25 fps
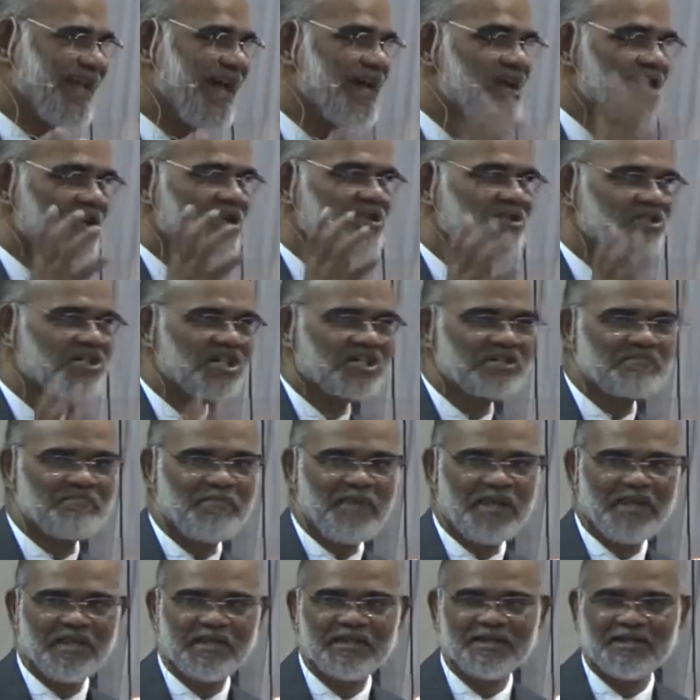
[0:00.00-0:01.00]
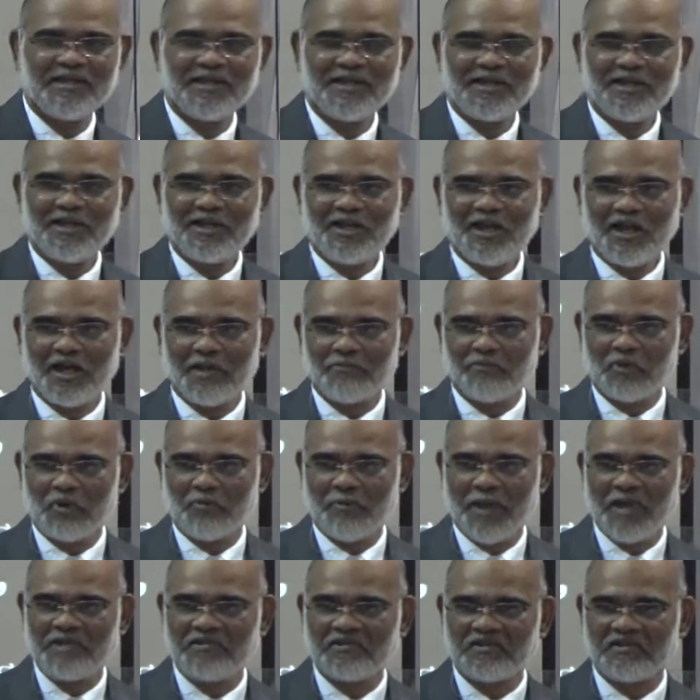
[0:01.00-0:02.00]
cannot just be a
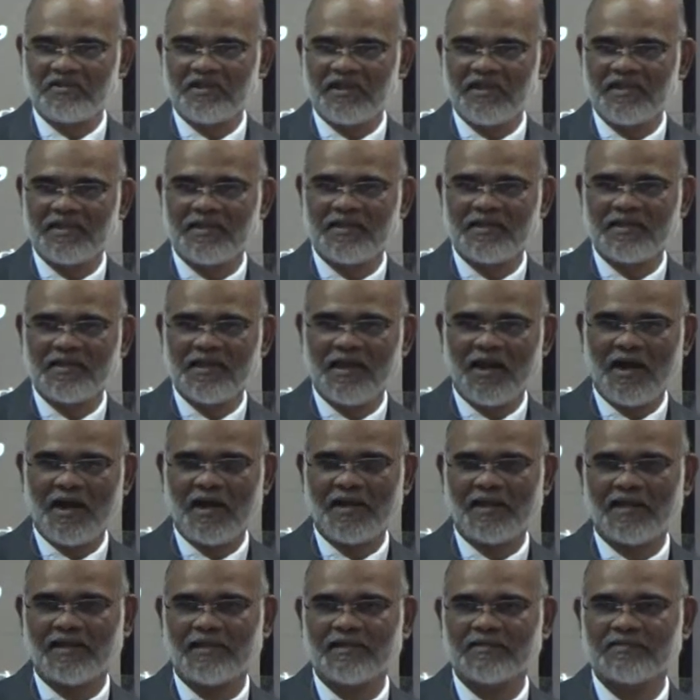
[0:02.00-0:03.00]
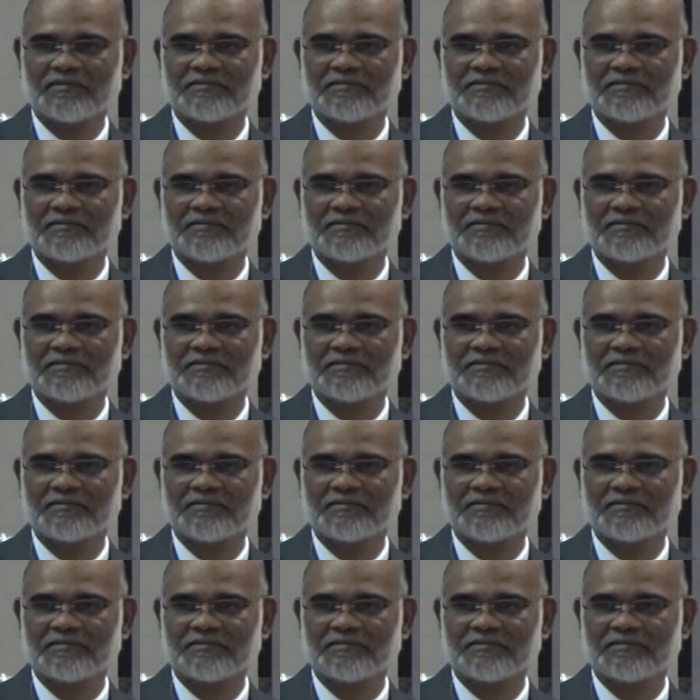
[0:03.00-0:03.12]
momentary high.